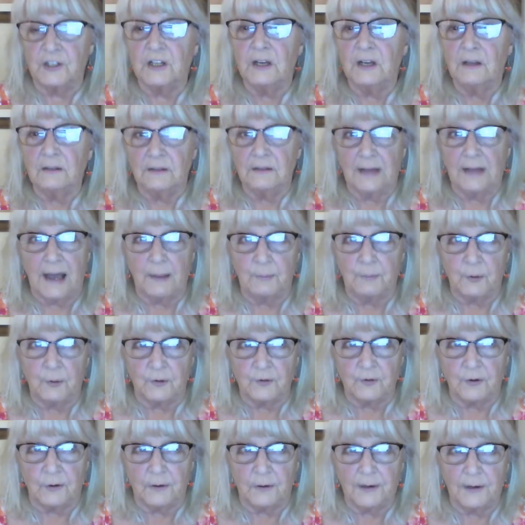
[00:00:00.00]

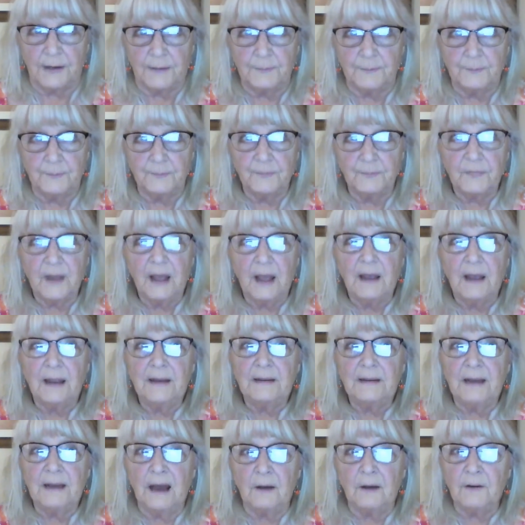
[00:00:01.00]
Laboratory.
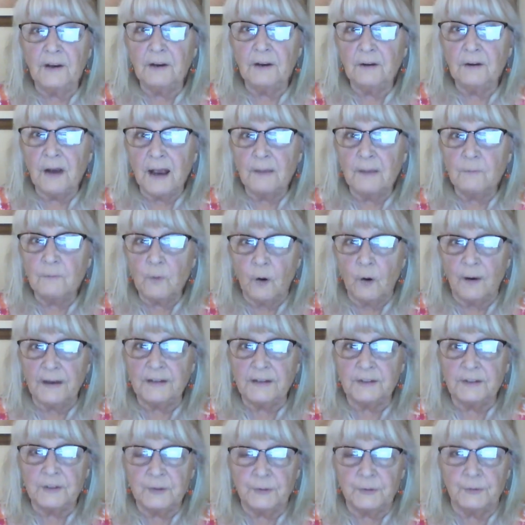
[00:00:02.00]
Now here I'm going
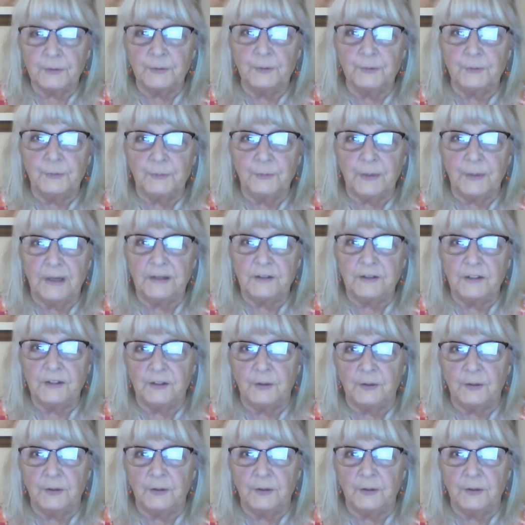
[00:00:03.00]
to read to you